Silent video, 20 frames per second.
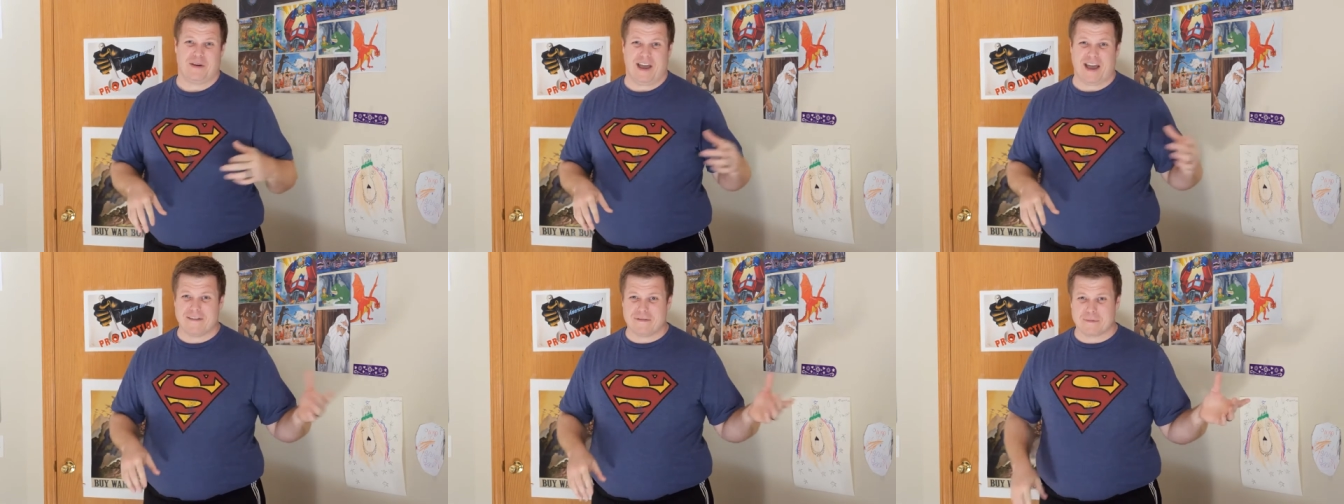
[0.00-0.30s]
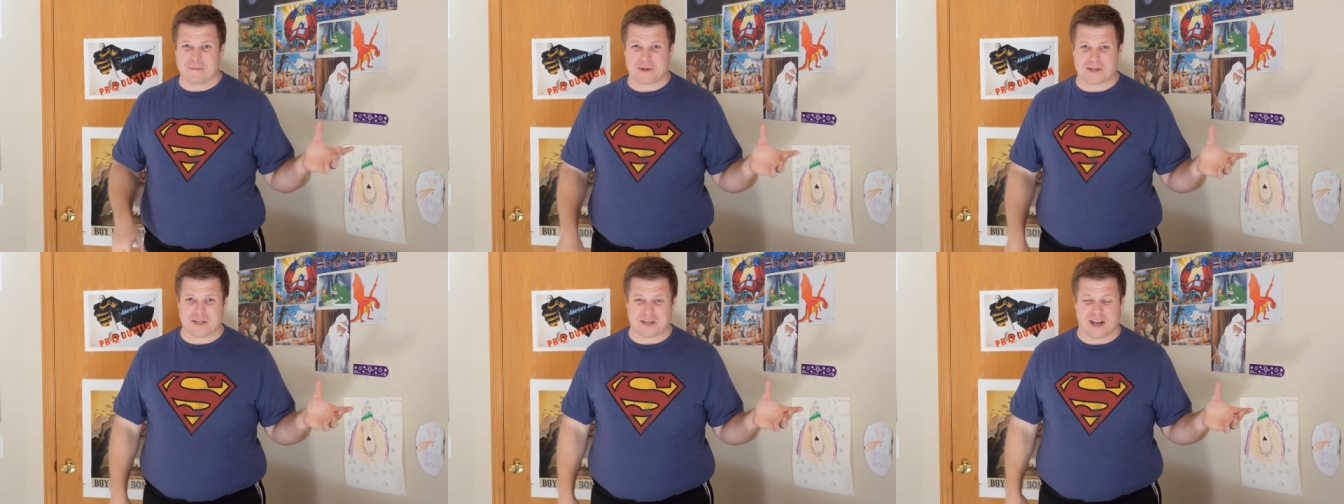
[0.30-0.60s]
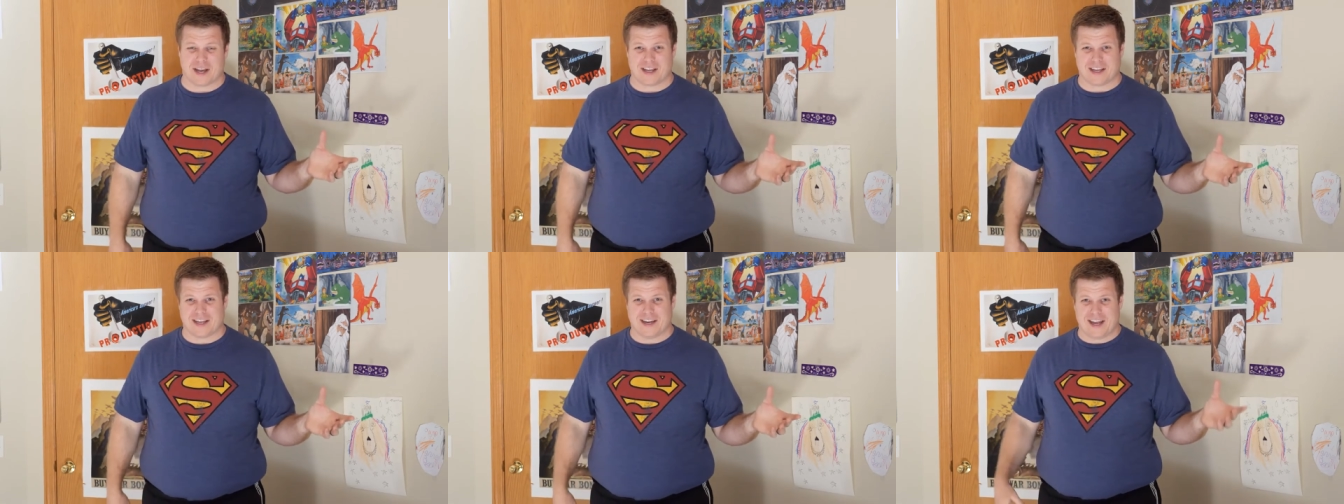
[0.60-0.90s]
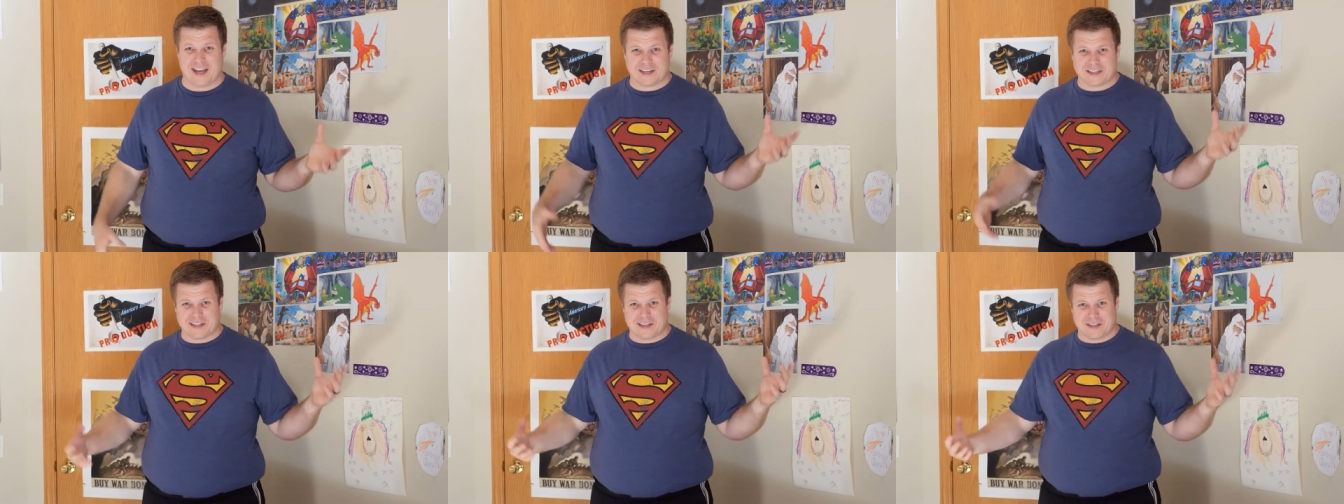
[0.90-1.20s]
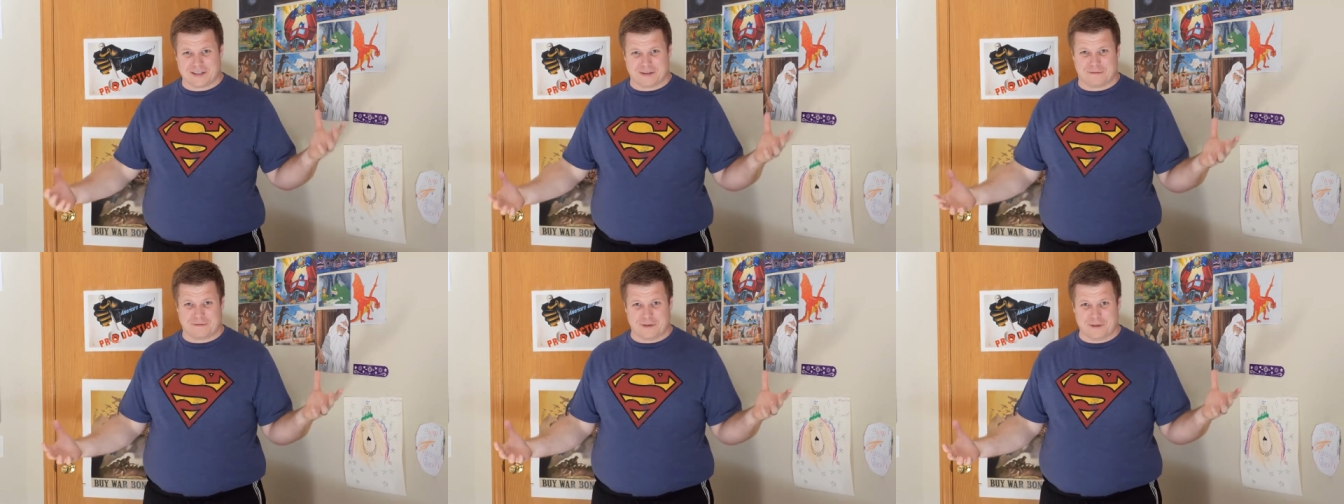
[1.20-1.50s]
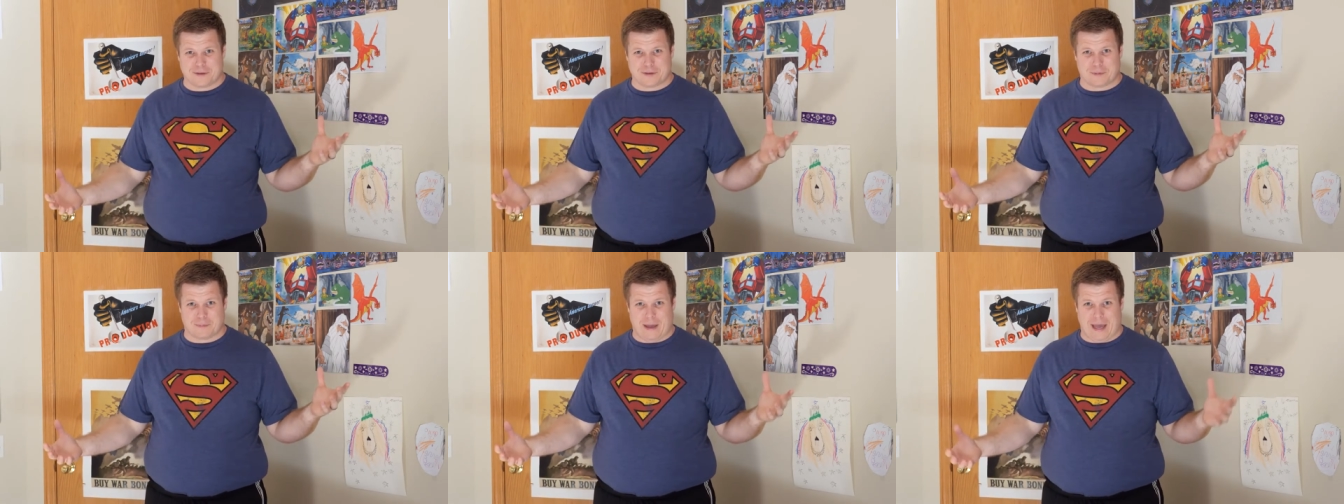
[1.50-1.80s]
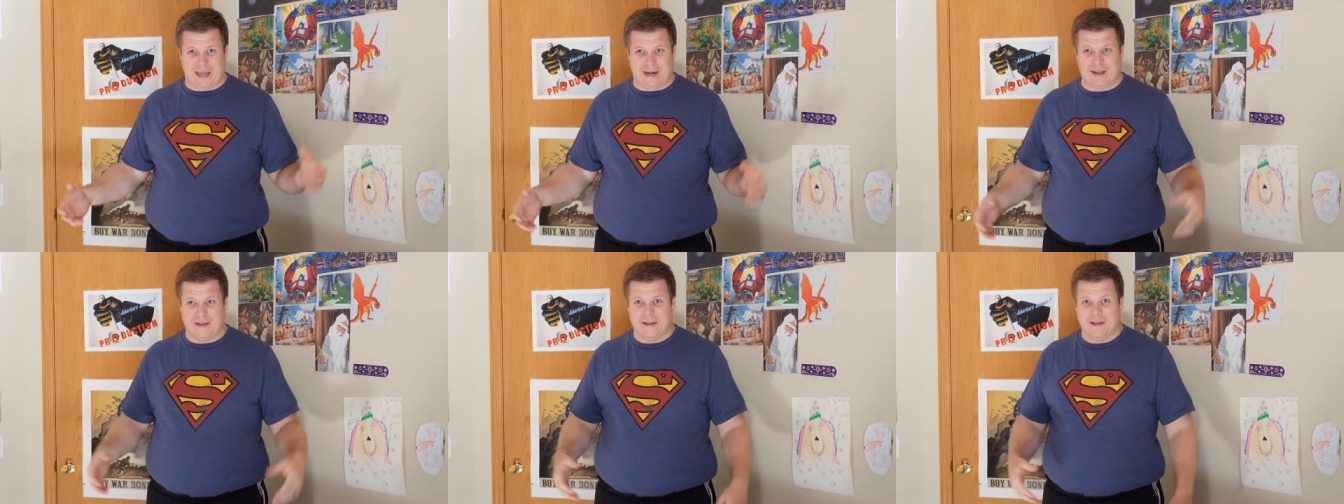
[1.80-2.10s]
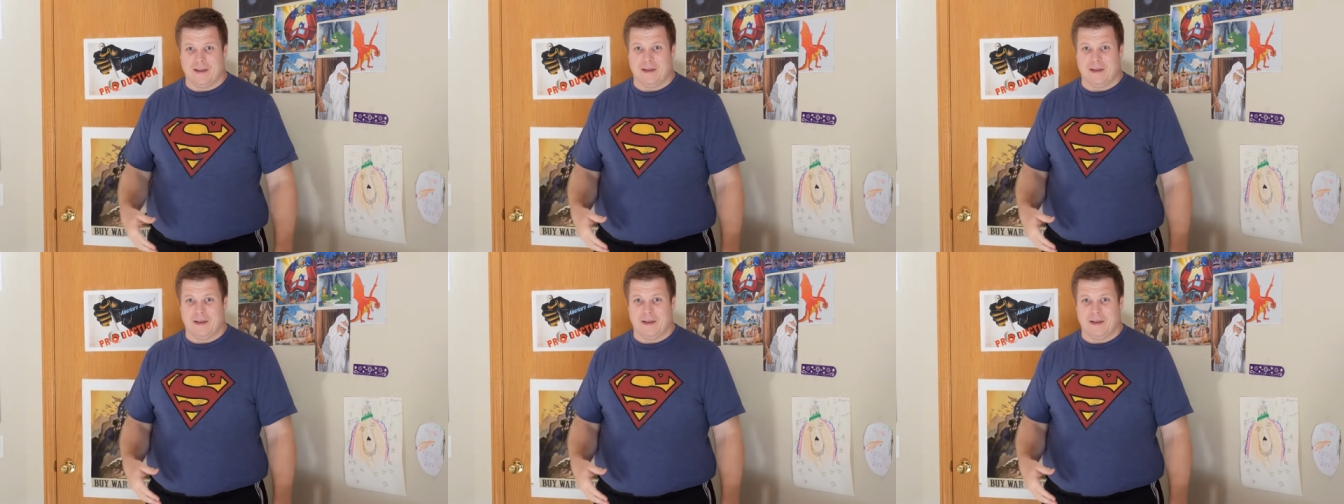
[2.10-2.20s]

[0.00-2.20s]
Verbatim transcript: haven't been jogging, it actually doesn't feel so bad.